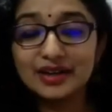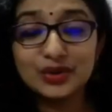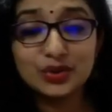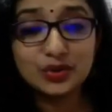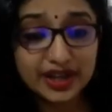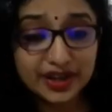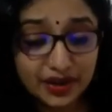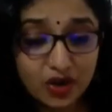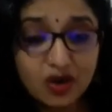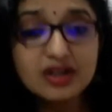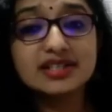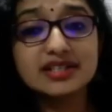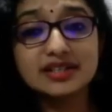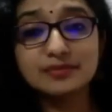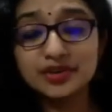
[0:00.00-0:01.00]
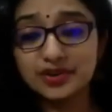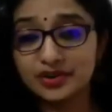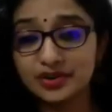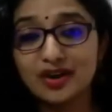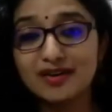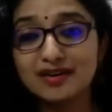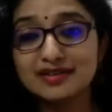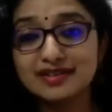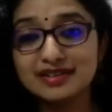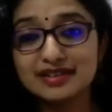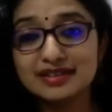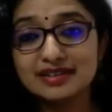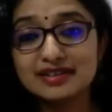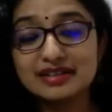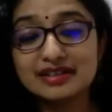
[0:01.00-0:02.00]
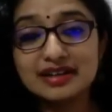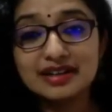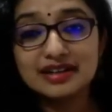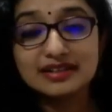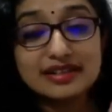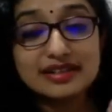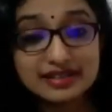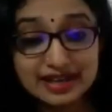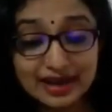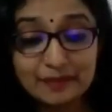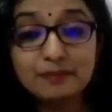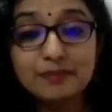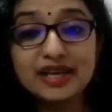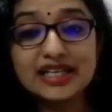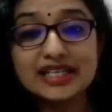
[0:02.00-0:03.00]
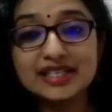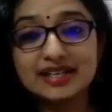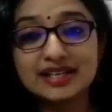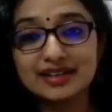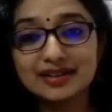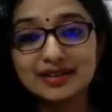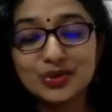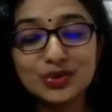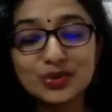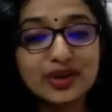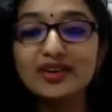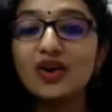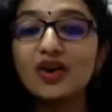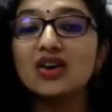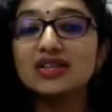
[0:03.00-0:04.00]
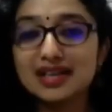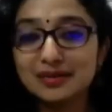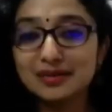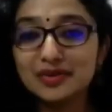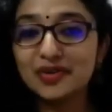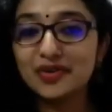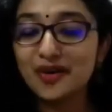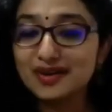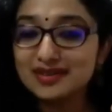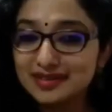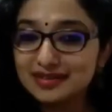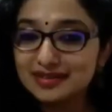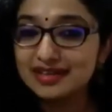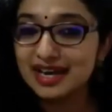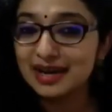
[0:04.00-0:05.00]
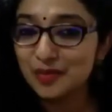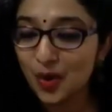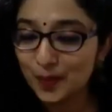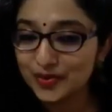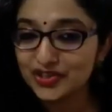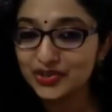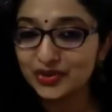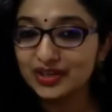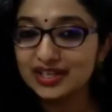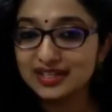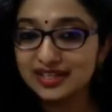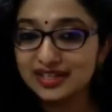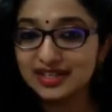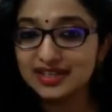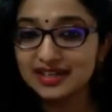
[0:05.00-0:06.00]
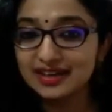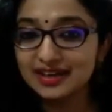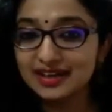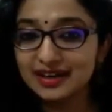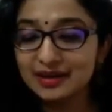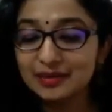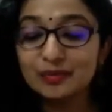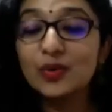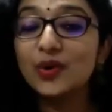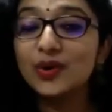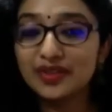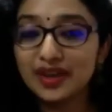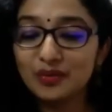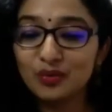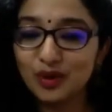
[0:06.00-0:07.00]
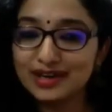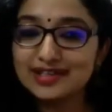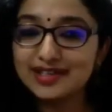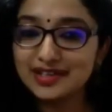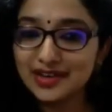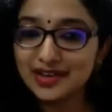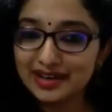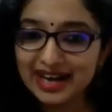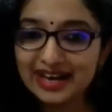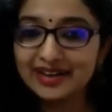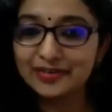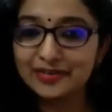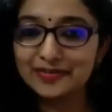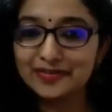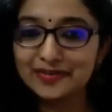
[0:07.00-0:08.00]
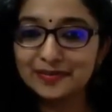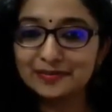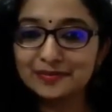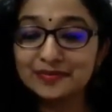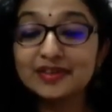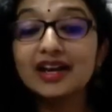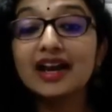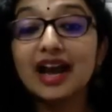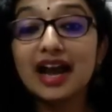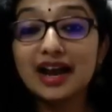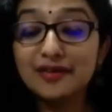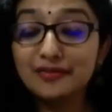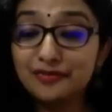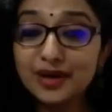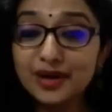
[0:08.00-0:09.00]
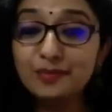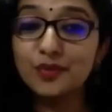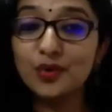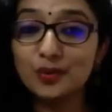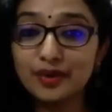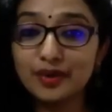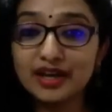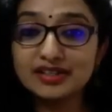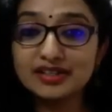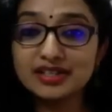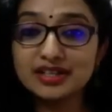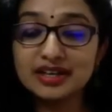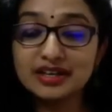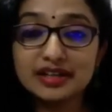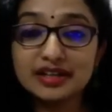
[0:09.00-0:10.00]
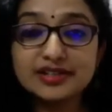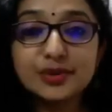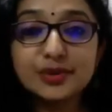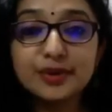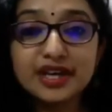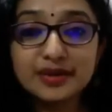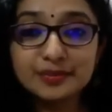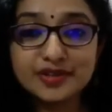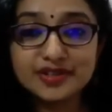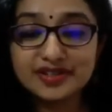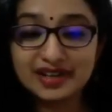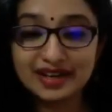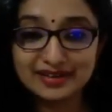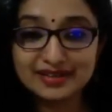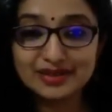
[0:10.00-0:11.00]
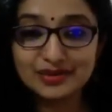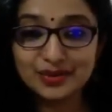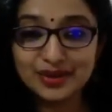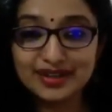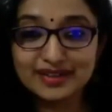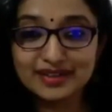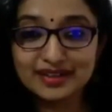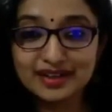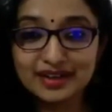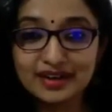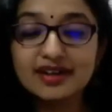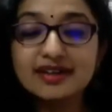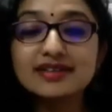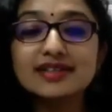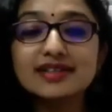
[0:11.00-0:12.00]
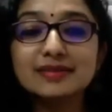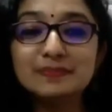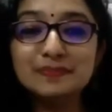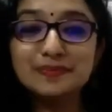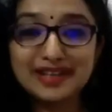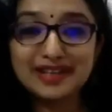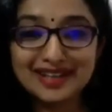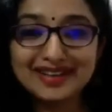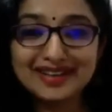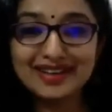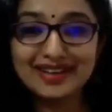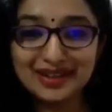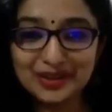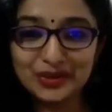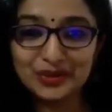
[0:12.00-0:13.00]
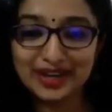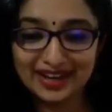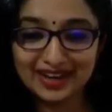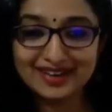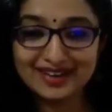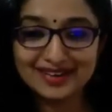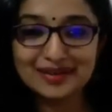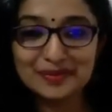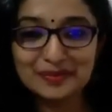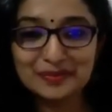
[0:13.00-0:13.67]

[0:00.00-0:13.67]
You cannot come across the same meeting. You cannot come across the same opportunity more than once in your life. Every moment that you're being presented with is completely unique.